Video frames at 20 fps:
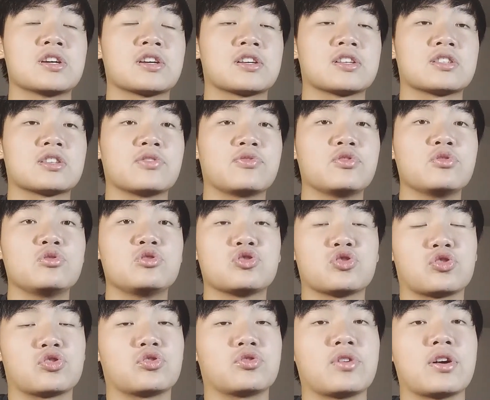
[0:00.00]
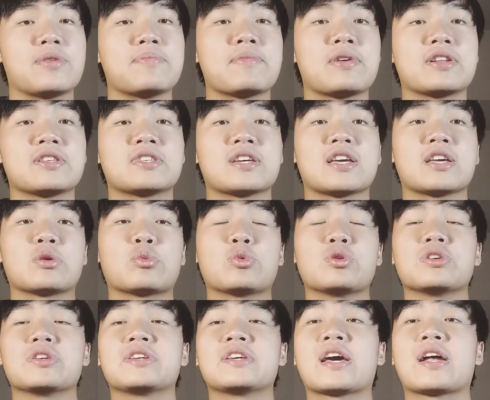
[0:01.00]
Because if you journal and meditate,
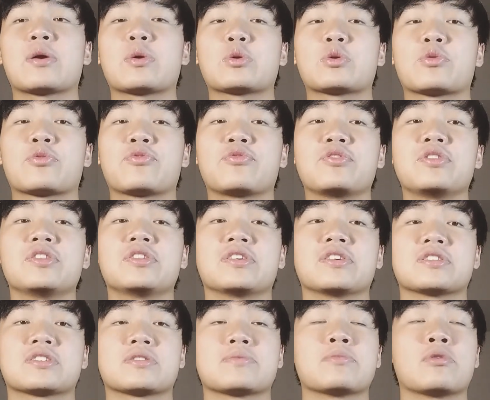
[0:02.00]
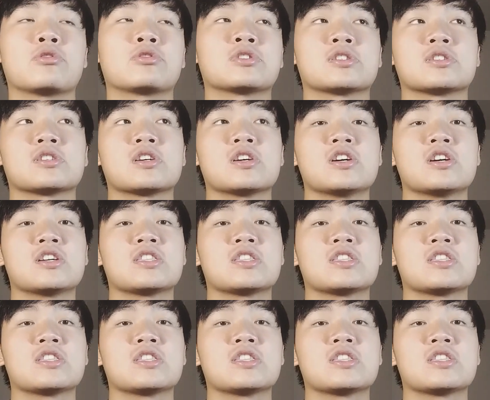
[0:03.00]
when you get out your feelings and emotions,